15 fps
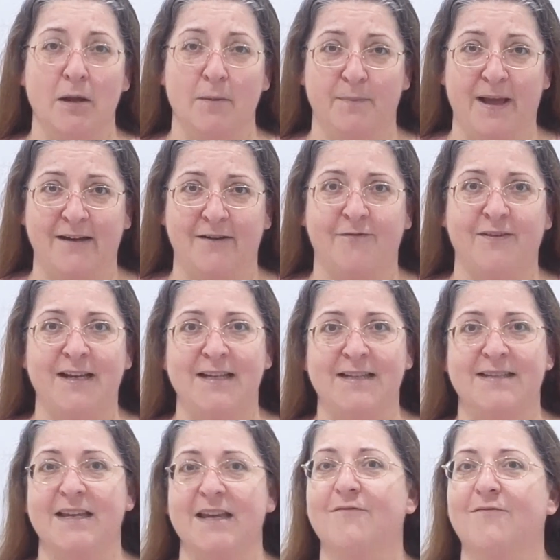bank
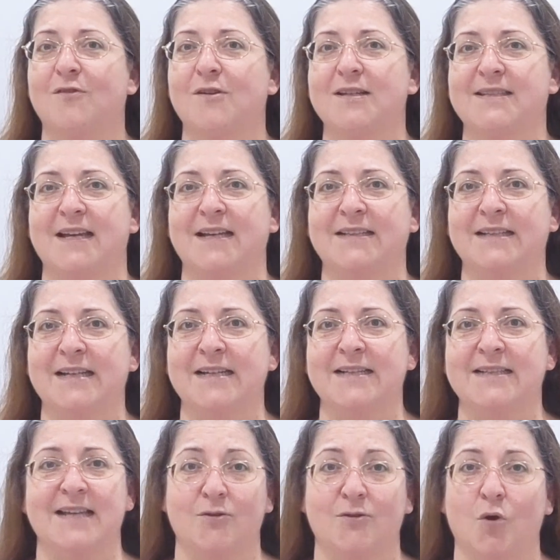feeds, invoice
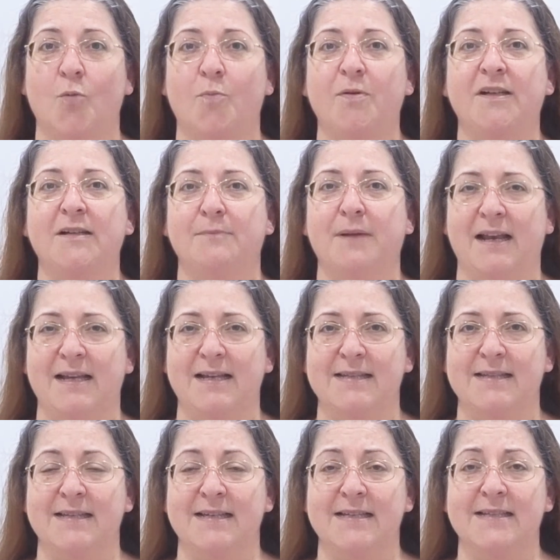settings, and opening
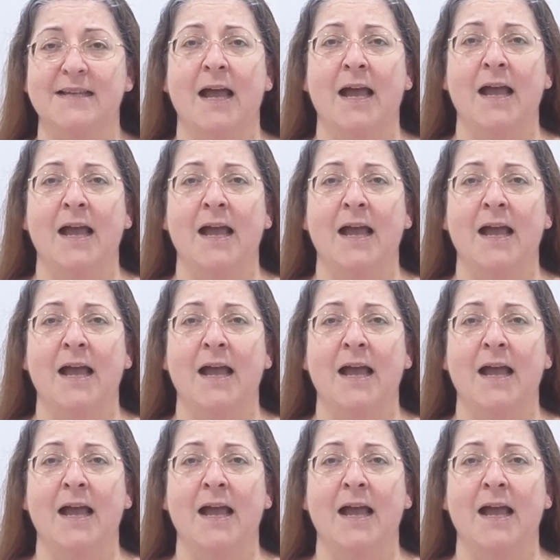balances